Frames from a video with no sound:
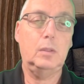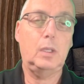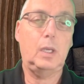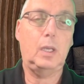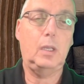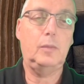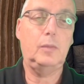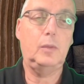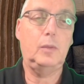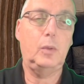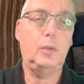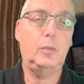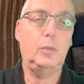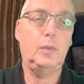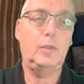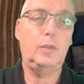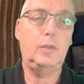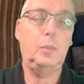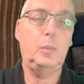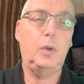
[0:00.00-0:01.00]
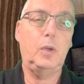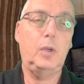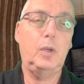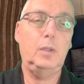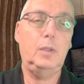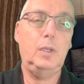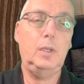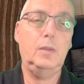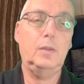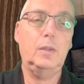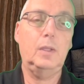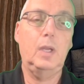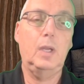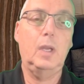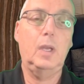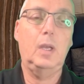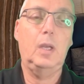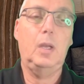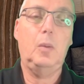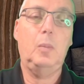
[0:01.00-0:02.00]
I have no interest in politics,
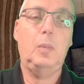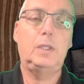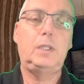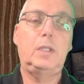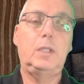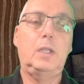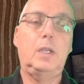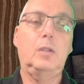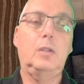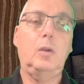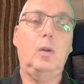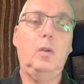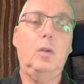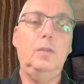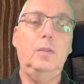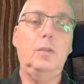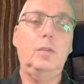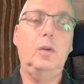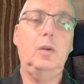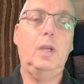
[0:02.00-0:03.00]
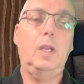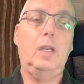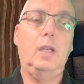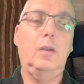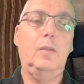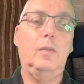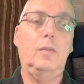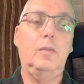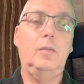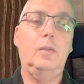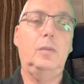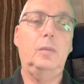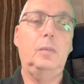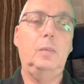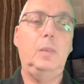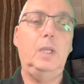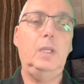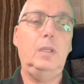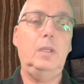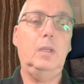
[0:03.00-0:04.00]
but it can also have
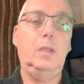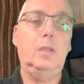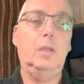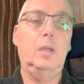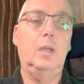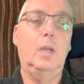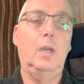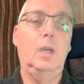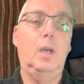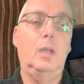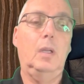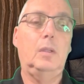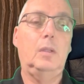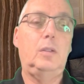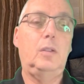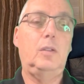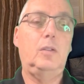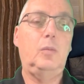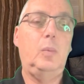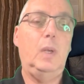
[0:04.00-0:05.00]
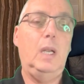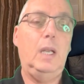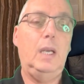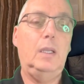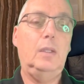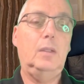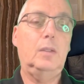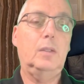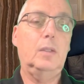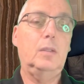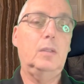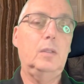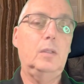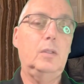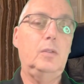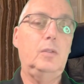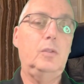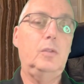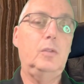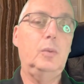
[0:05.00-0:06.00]
meaning that is related
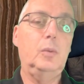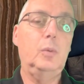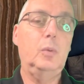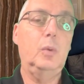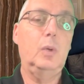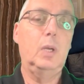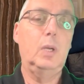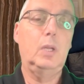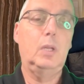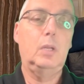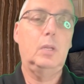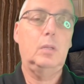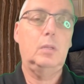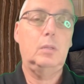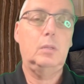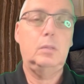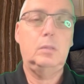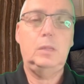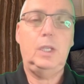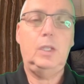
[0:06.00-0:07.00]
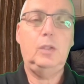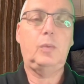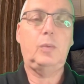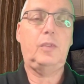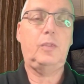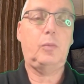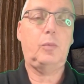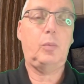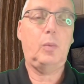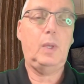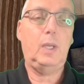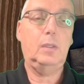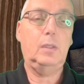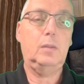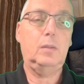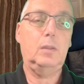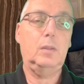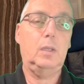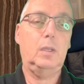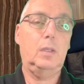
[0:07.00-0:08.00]
to interest
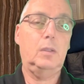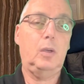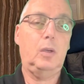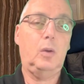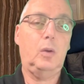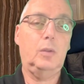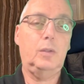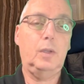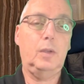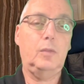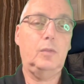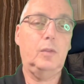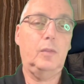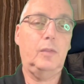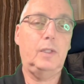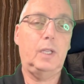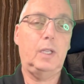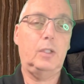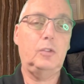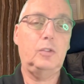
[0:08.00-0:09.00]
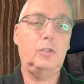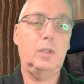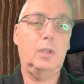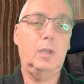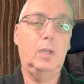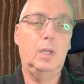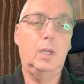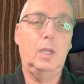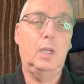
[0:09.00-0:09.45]
rate in the context of financial